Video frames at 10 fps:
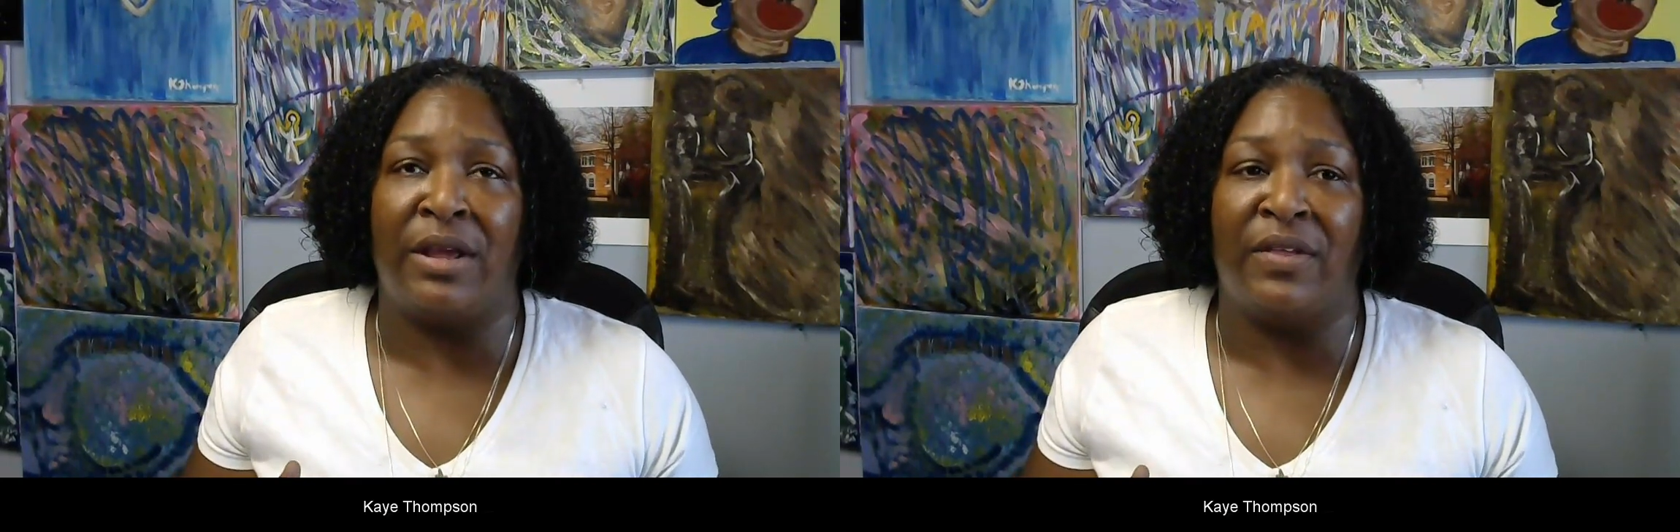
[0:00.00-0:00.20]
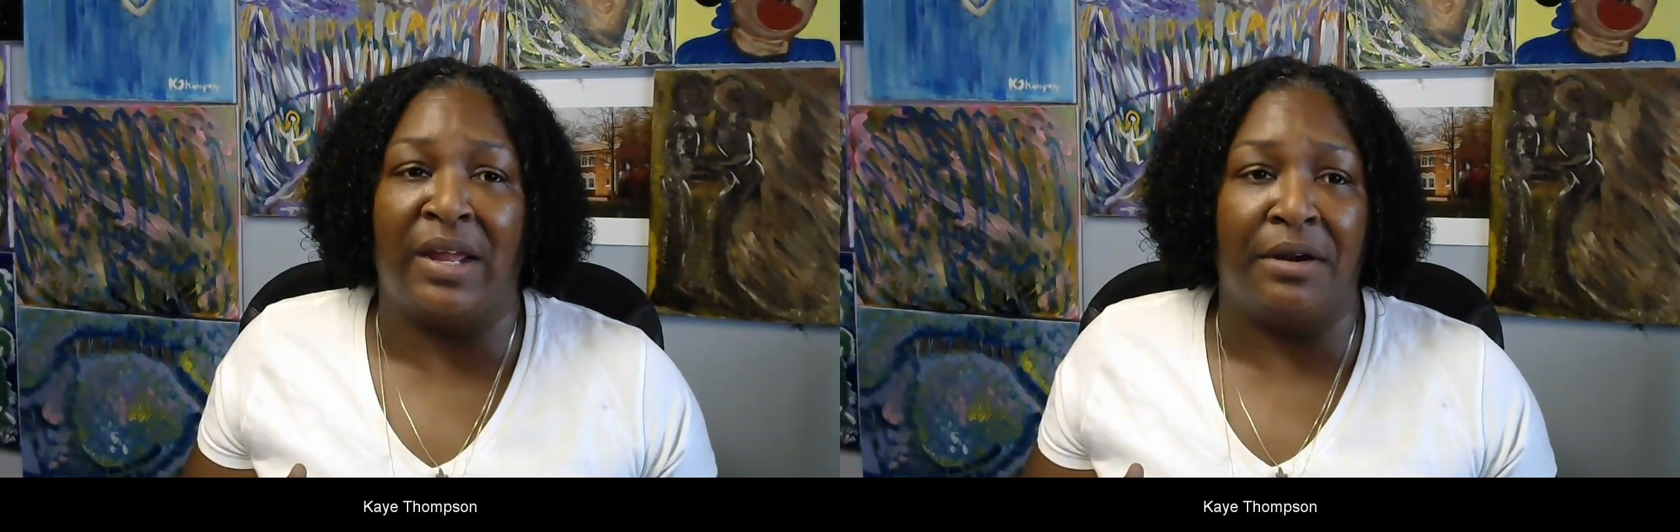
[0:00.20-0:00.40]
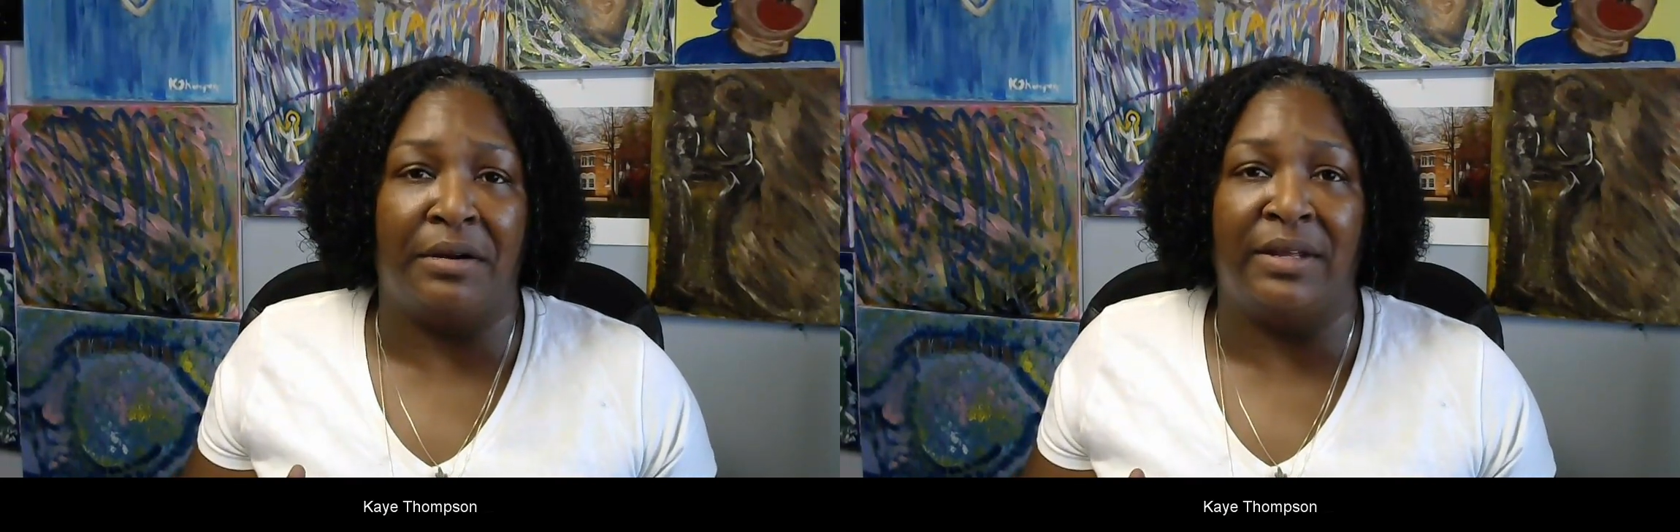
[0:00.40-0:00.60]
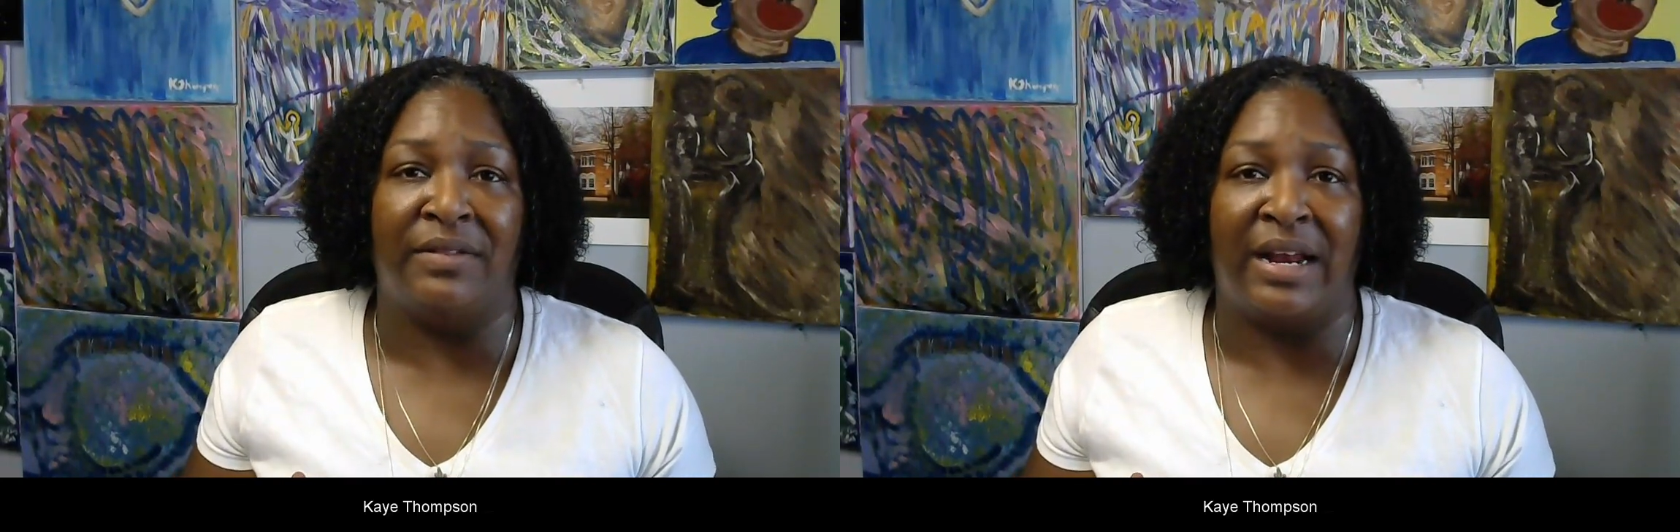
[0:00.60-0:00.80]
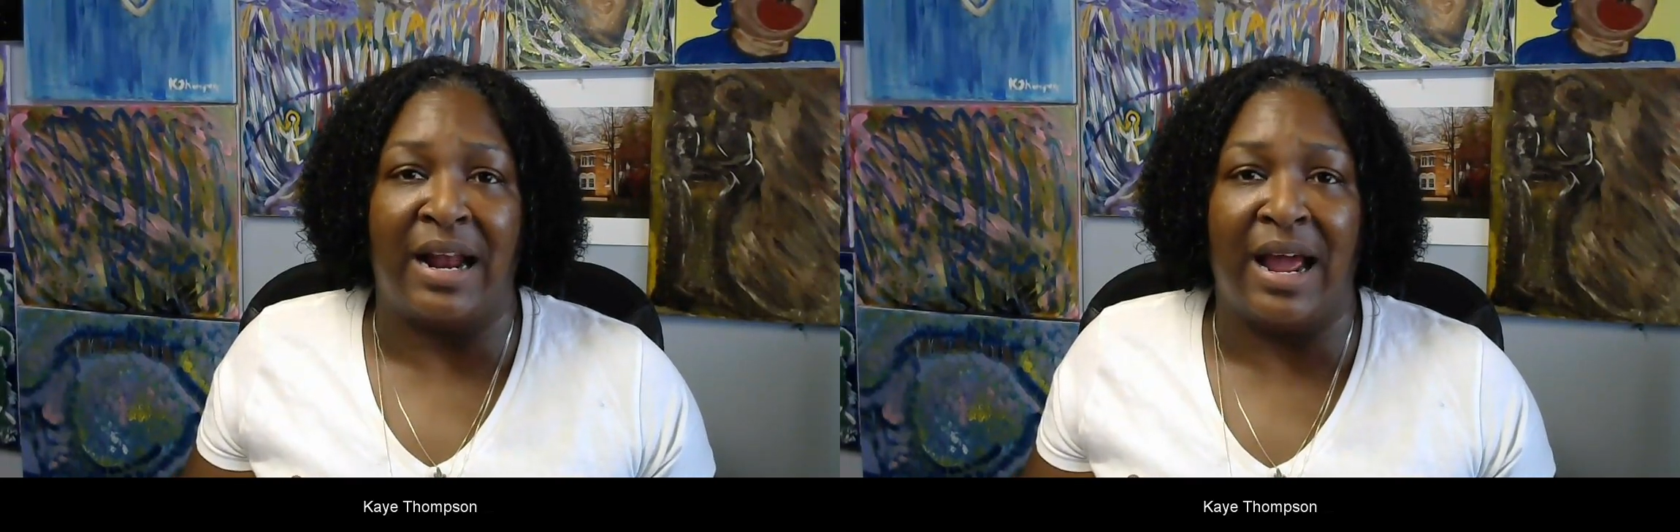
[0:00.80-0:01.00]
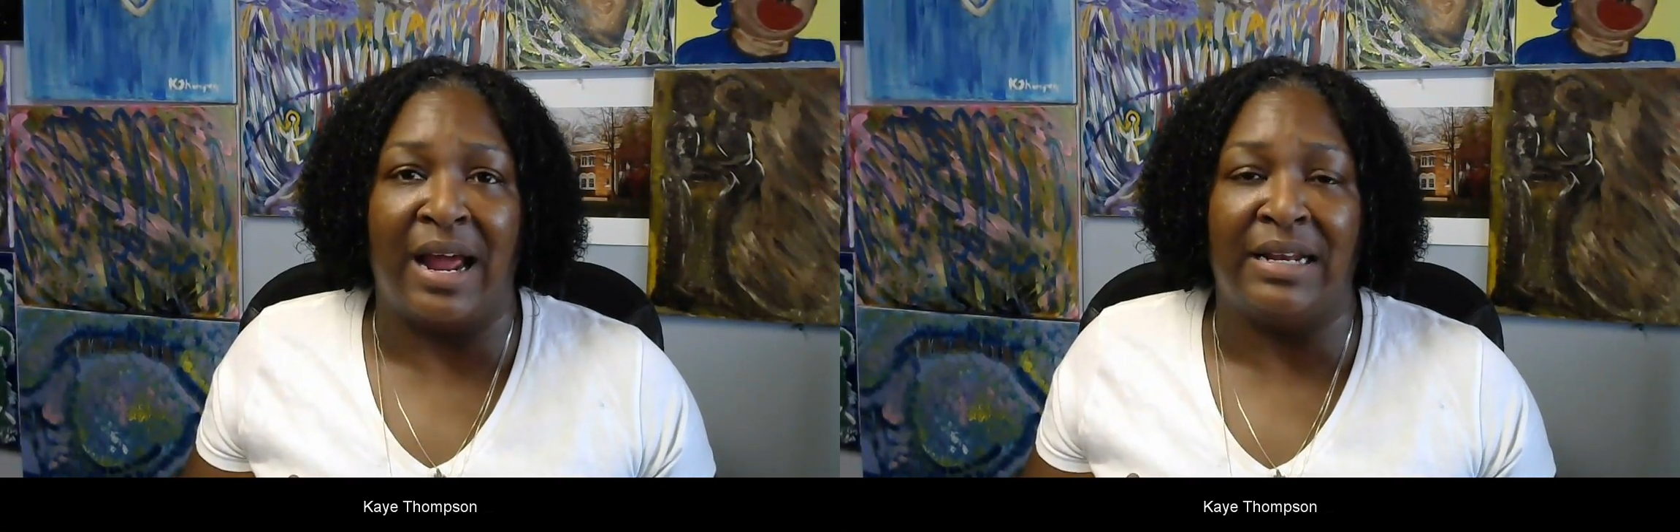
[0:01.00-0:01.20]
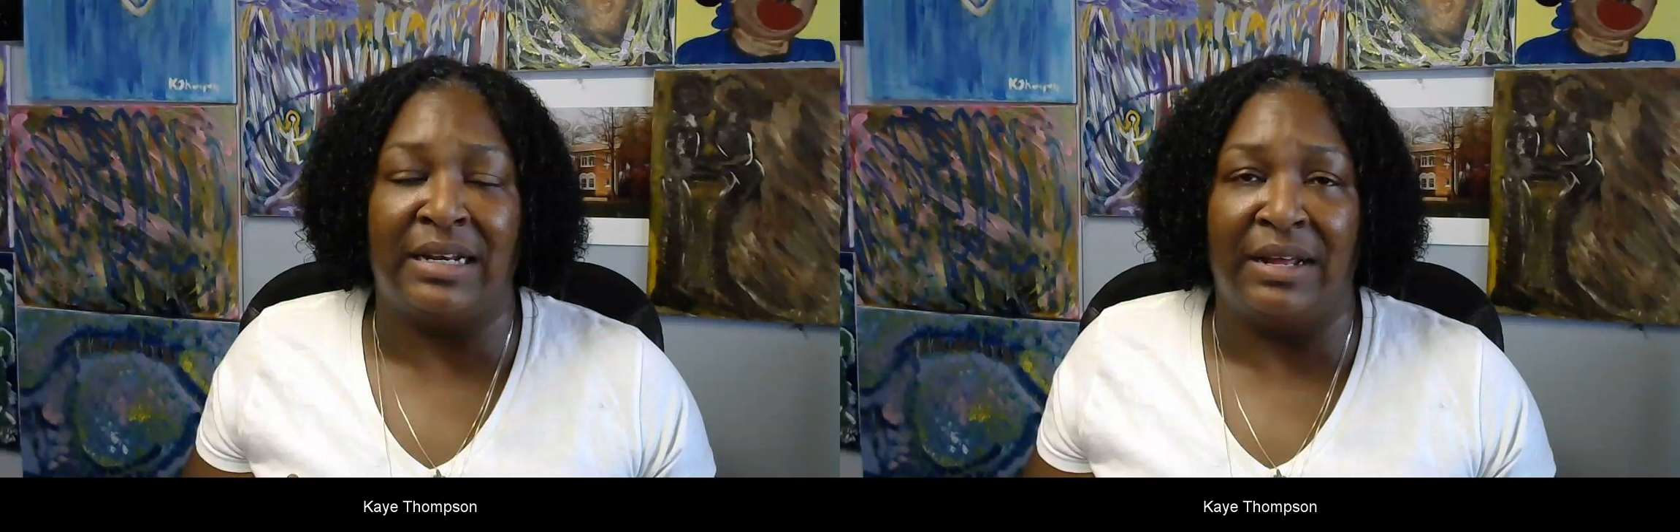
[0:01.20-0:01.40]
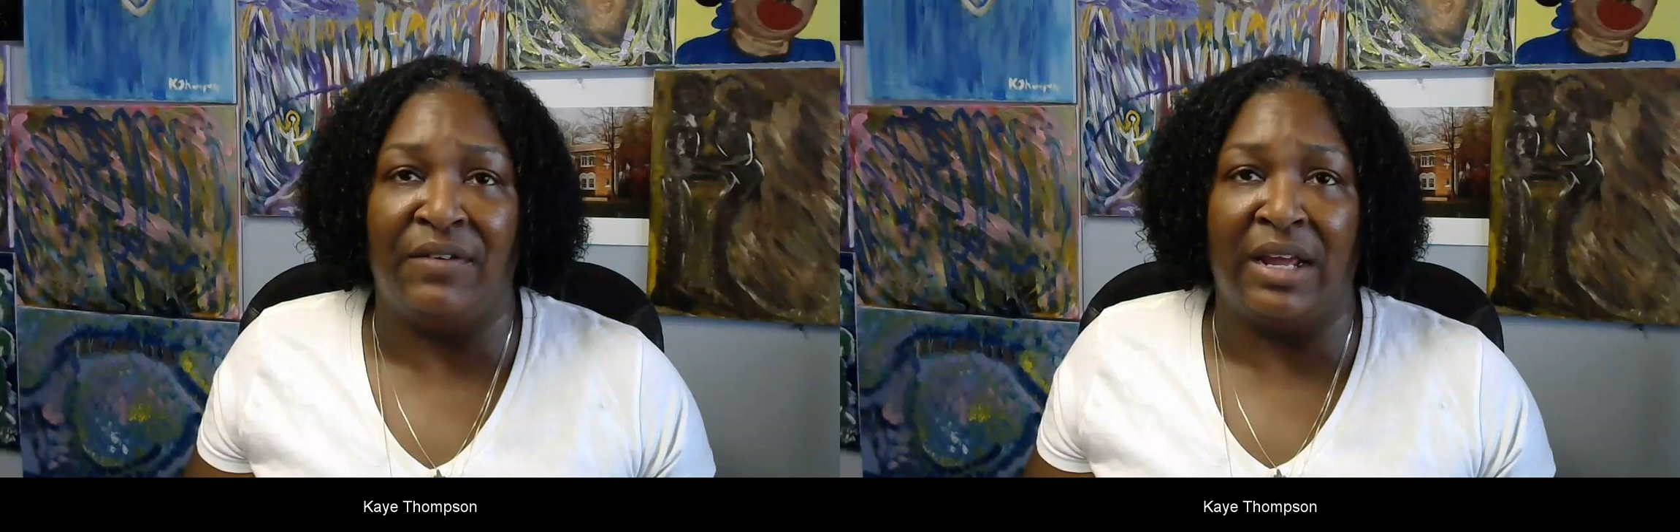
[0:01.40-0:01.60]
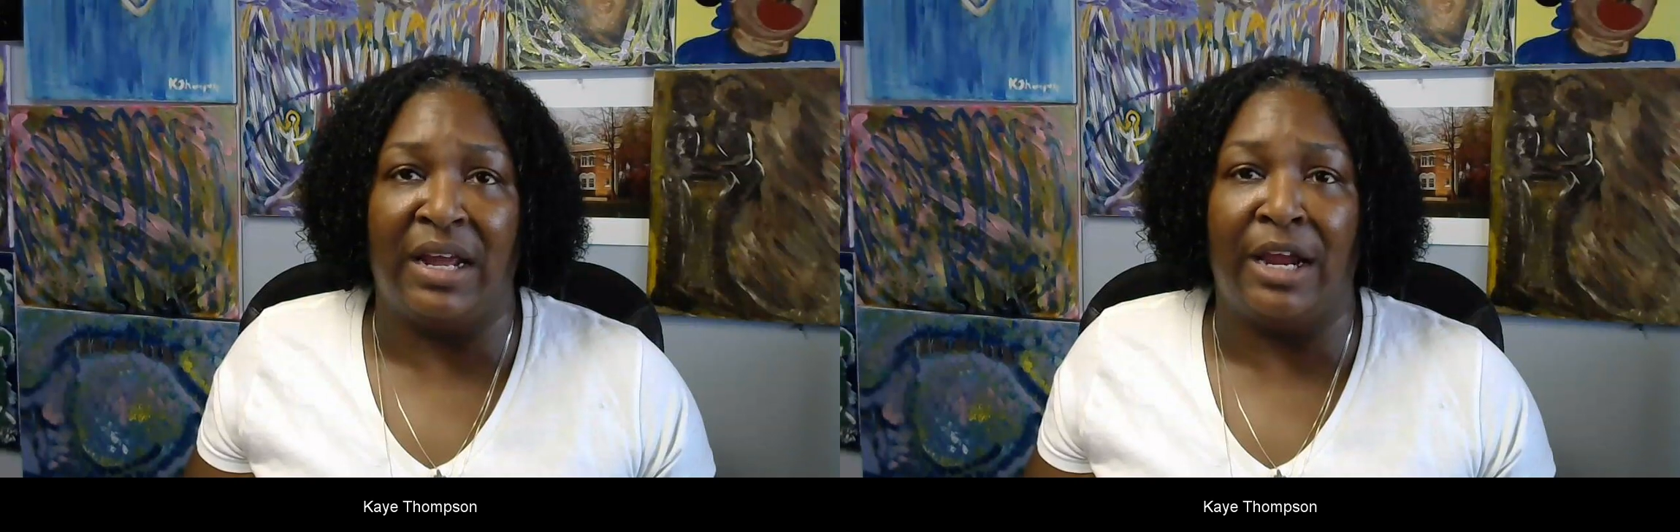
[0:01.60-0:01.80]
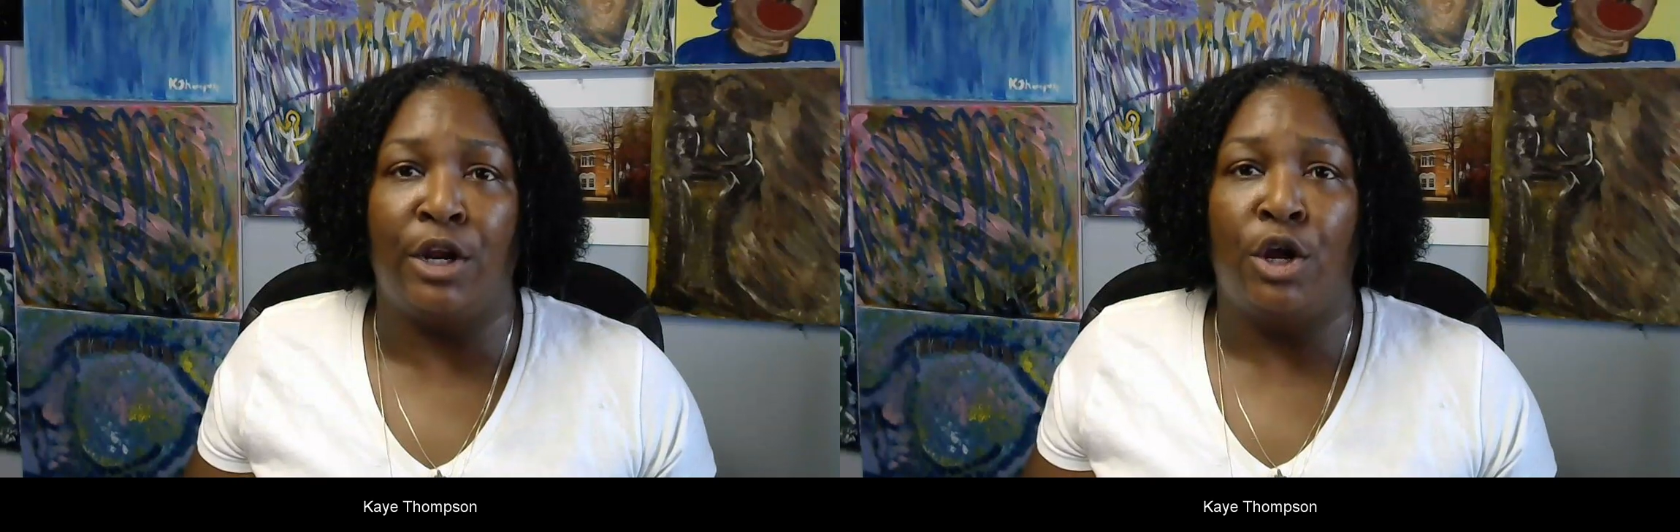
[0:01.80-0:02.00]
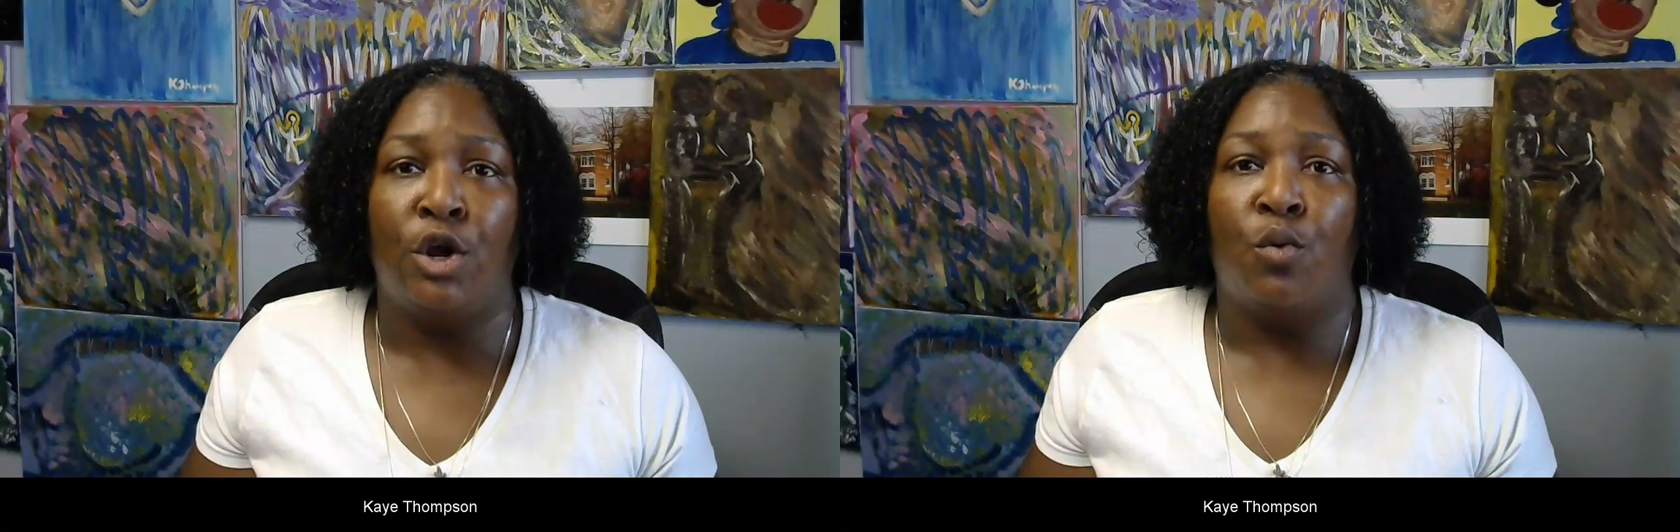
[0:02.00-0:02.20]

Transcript: in the area that I live in,